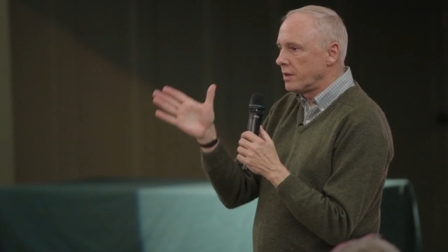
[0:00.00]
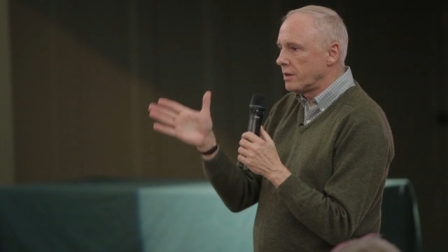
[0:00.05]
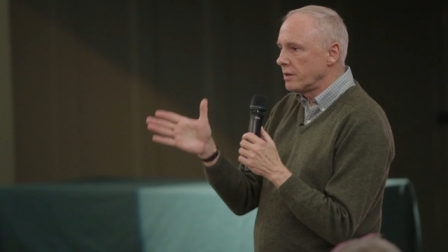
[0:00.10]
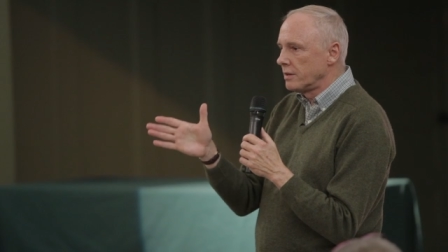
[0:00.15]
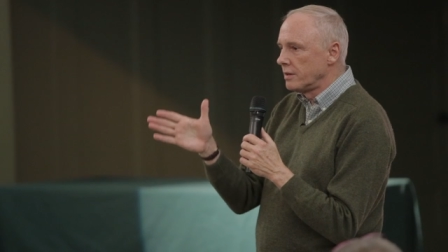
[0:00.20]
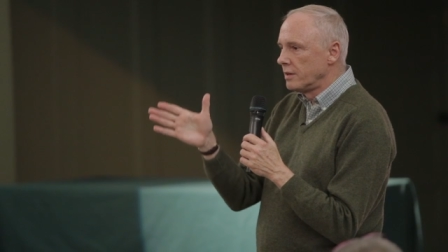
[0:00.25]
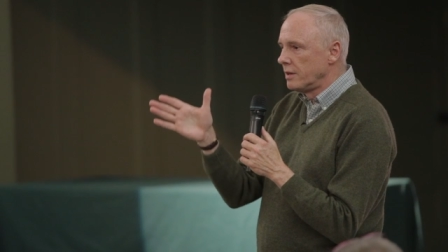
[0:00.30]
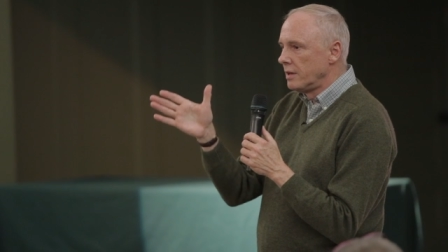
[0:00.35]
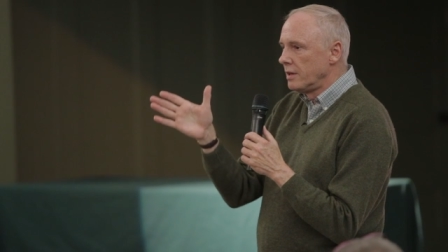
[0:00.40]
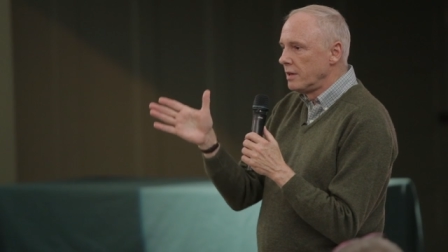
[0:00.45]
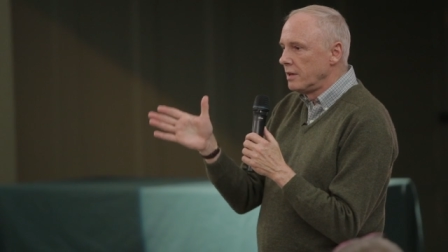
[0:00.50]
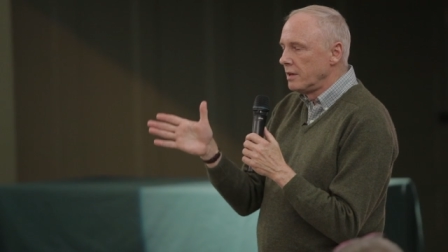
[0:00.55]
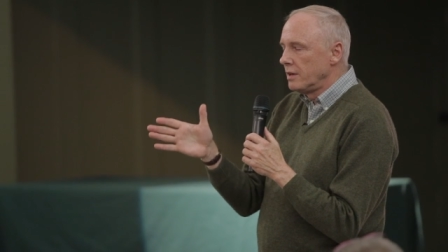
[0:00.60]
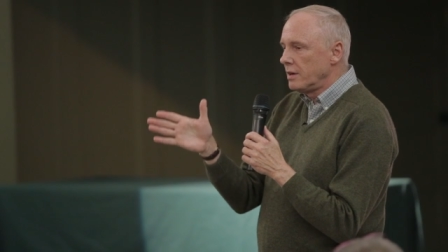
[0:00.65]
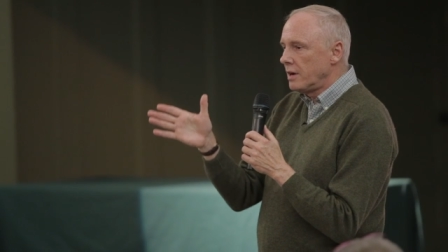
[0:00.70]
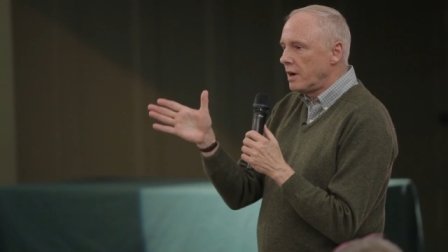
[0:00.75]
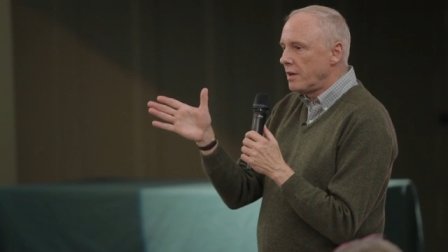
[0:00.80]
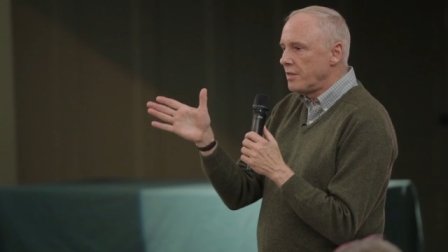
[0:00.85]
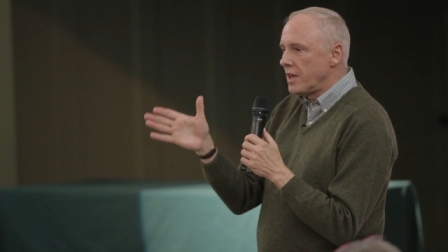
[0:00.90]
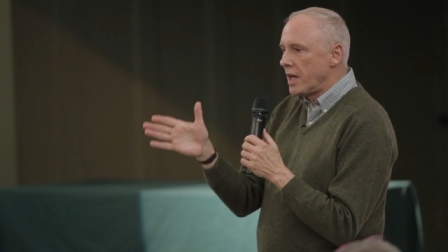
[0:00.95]
the
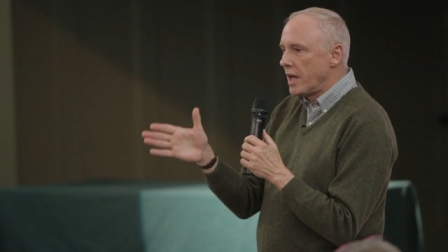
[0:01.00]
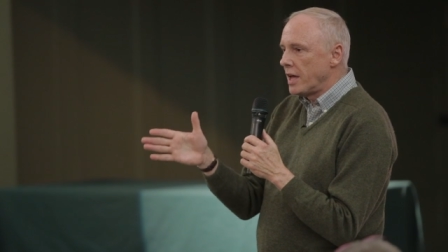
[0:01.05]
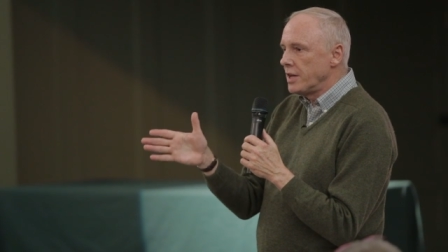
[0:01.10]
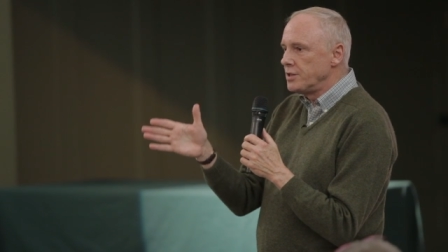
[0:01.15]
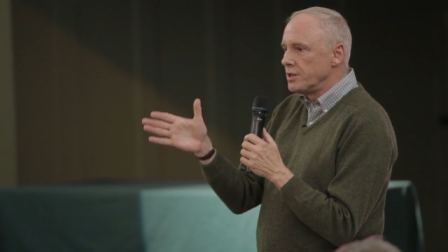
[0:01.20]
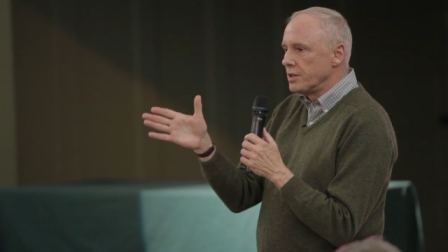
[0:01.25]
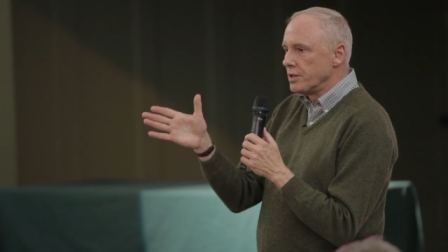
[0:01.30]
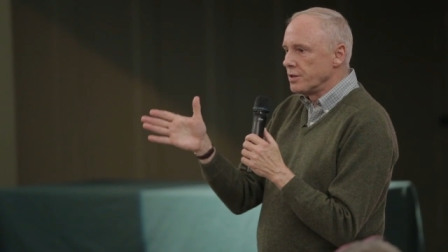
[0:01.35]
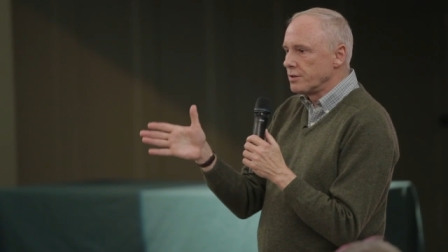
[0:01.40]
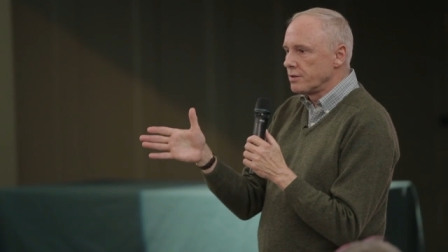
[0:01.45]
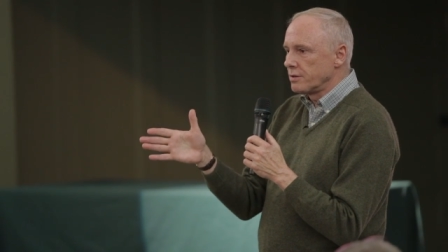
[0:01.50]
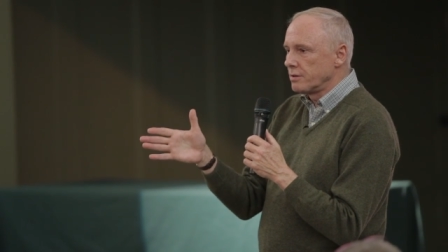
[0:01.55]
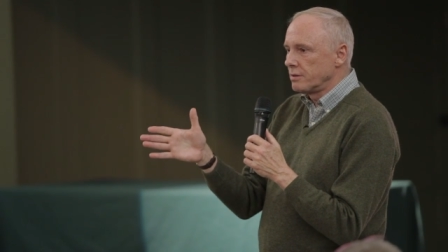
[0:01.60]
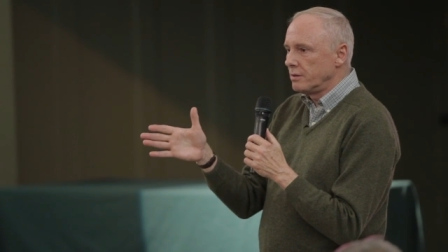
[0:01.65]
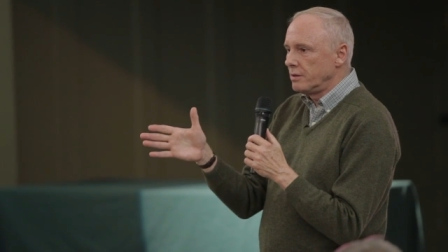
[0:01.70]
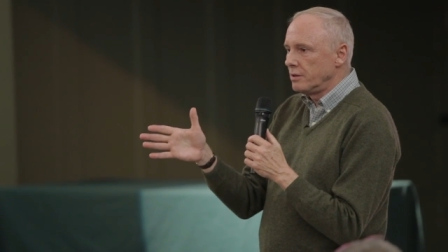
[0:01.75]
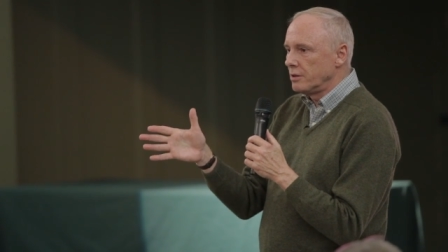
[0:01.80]
on the edges,